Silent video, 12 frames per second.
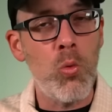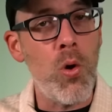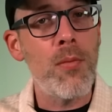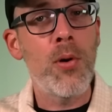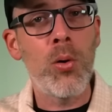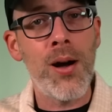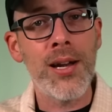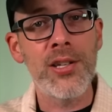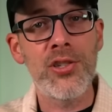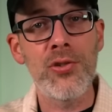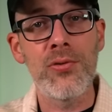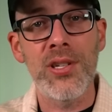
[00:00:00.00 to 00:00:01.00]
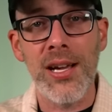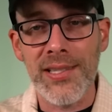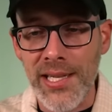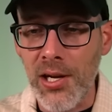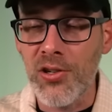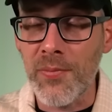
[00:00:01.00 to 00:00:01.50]
what Moana 2
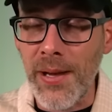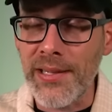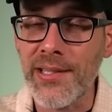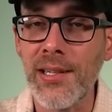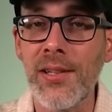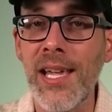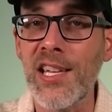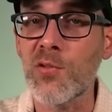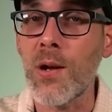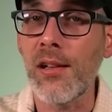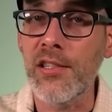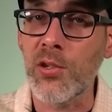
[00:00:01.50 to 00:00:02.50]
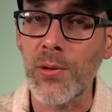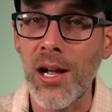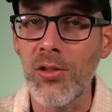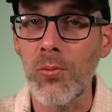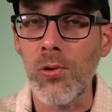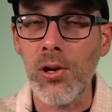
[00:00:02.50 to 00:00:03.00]
does here domestically as well as
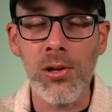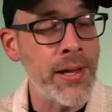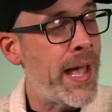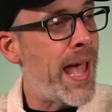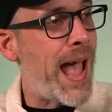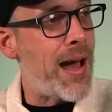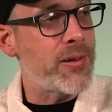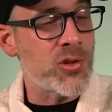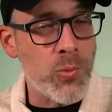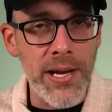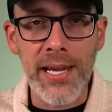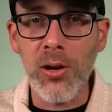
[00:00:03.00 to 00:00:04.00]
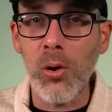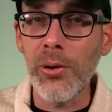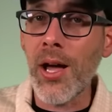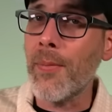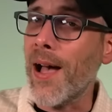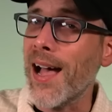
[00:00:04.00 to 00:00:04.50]
around the world. How does Wicked hold
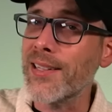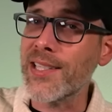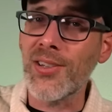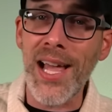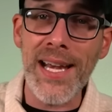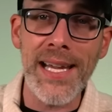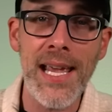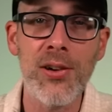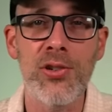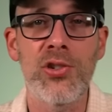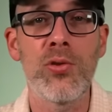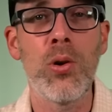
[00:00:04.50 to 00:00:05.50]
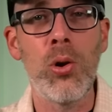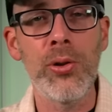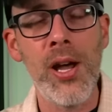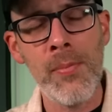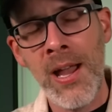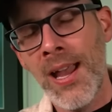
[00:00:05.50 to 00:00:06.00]
up? How does Gladiator 2 hold
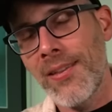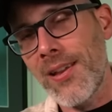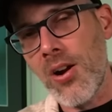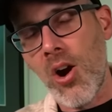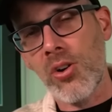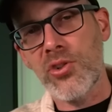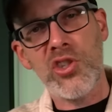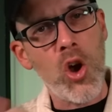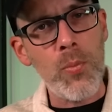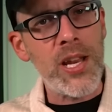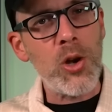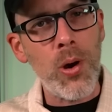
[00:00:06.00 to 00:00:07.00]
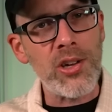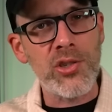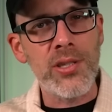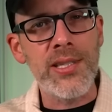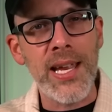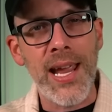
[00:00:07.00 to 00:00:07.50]
up? There are so many
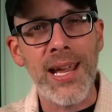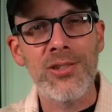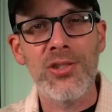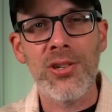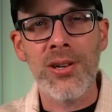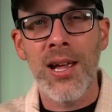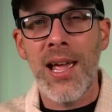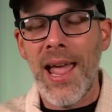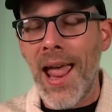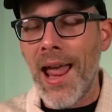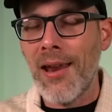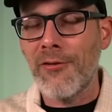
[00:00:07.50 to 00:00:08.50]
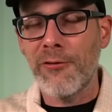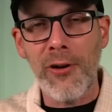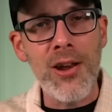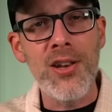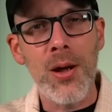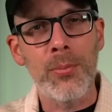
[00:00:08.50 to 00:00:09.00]
questions to answer and
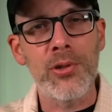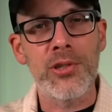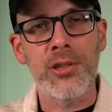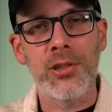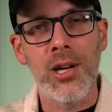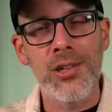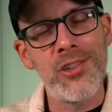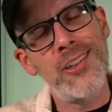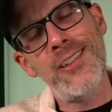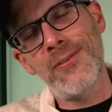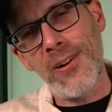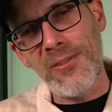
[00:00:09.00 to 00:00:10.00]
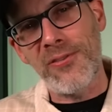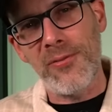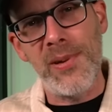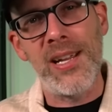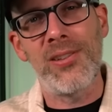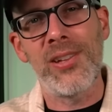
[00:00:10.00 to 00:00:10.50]
fun numbers to crunch. It's fun for
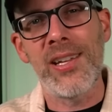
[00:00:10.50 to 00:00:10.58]
me at